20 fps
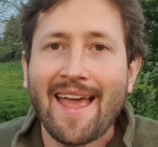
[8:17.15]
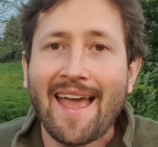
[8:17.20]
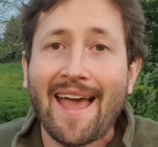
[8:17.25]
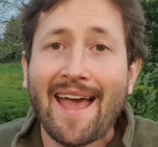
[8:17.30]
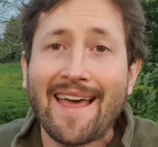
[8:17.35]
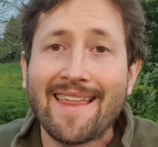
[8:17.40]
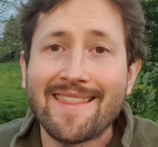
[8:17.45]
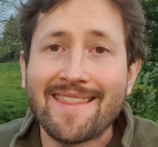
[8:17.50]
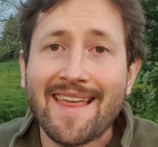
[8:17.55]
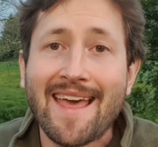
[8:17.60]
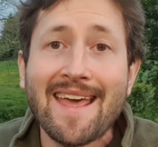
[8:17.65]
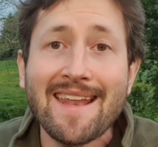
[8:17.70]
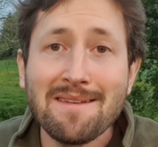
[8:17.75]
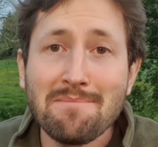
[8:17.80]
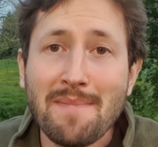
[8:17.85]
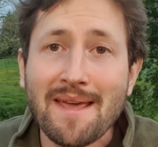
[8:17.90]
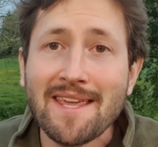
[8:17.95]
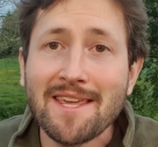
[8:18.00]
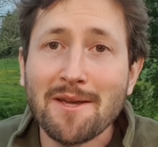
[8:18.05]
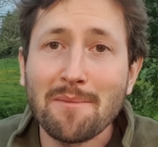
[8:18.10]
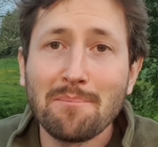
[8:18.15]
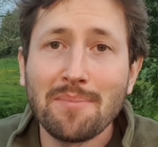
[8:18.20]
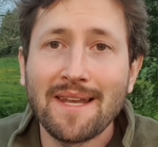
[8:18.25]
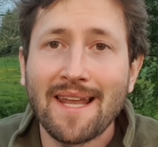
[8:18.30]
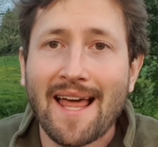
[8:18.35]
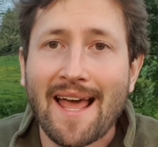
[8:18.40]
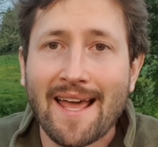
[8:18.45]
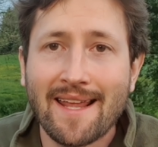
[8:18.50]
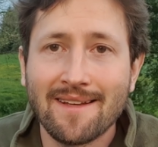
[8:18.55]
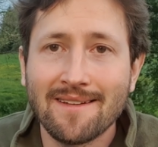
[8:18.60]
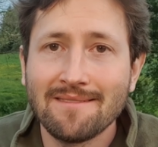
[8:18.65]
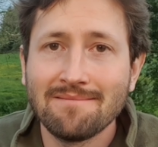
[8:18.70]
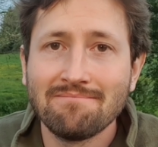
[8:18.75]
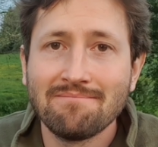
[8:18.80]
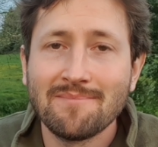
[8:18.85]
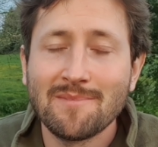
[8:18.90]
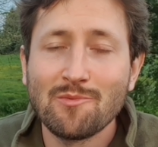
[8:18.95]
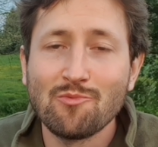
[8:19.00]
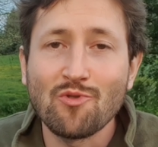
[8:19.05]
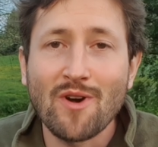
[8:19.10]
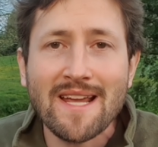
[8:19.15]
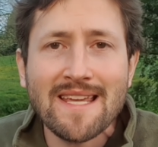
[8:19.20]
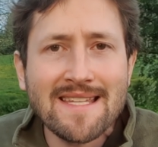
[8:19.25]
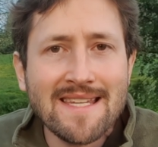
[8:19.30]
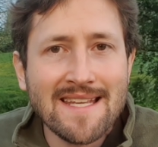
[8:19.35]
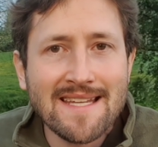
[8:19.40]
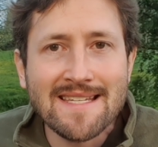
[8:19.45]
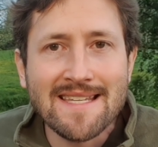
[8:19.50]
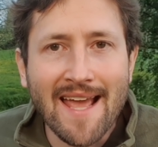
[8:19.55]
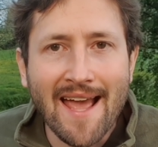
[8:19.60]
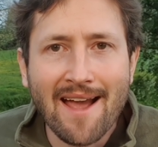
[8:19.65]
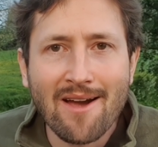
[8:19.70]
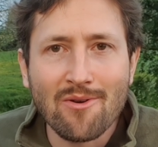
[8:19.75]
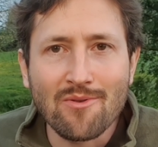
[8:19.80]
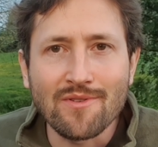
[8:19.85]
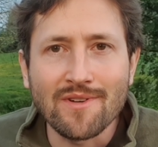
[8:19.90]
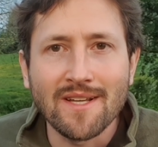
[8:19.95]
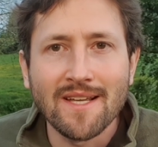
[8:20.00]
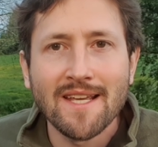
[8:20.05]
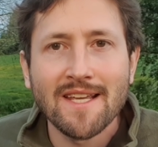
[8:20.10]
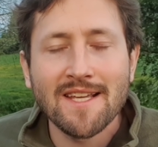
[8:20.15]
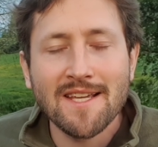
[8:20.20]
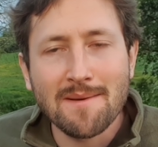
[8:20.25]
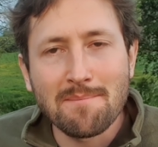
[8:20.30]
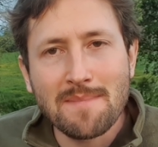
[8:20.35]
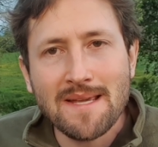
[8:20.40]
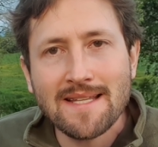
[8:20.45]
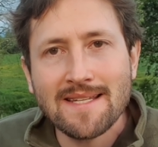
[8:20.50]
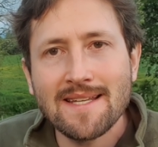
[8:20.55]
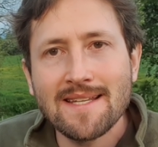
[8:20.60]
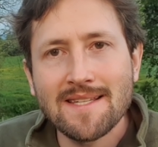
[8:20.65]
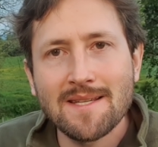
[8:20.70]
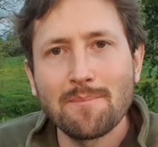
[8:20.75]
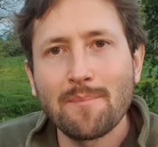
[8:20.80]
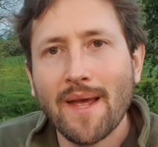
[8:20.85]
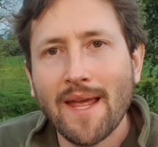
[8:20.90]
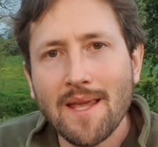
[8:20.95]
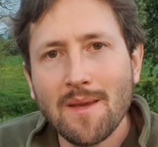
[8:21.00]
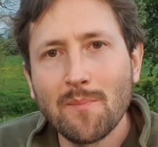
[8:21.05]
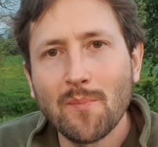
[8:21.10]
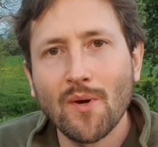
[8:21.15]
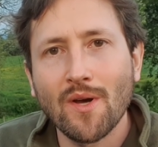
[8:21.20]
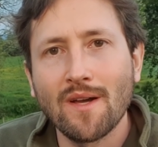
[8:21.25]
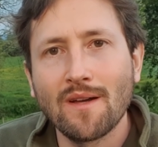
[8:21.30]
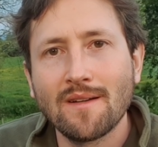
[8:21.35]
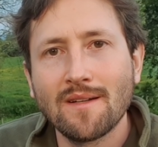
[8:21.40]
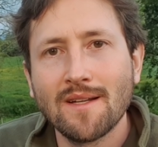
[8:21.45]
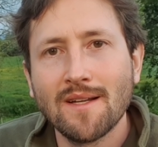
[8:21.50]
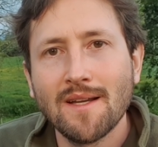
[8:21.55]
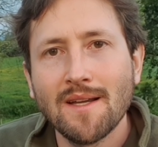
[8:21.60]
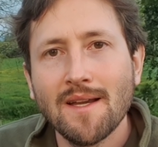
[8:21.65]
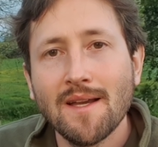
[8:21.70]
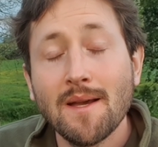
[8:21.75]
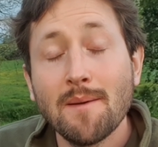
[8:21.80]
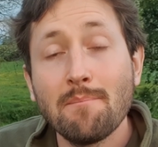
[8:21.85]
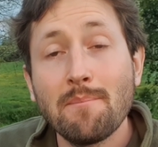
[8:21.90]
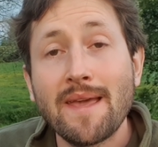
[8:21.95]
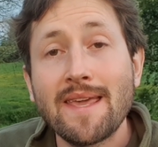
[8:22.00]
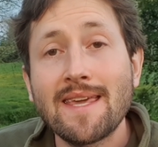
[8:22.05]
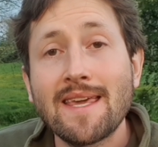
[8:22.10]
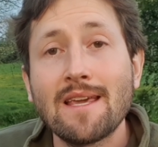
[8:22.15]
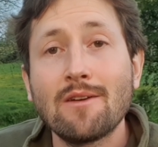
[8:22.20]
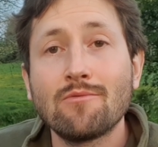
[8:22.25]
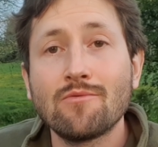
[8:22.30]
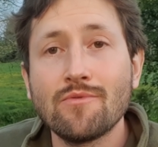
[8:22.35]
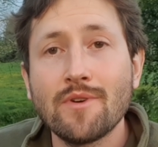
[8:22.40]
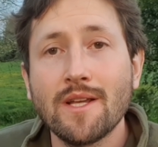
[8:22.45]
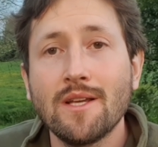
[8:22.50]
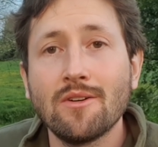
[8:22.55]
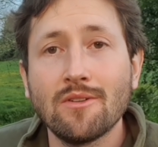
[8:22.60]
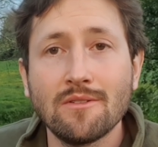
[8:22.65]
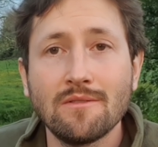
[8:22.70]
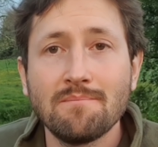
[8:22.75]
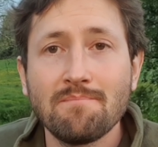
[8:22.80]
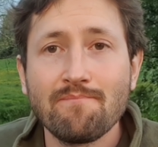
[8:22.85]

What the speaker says: And then make a plan. Write it down, commit it to paper, make it real.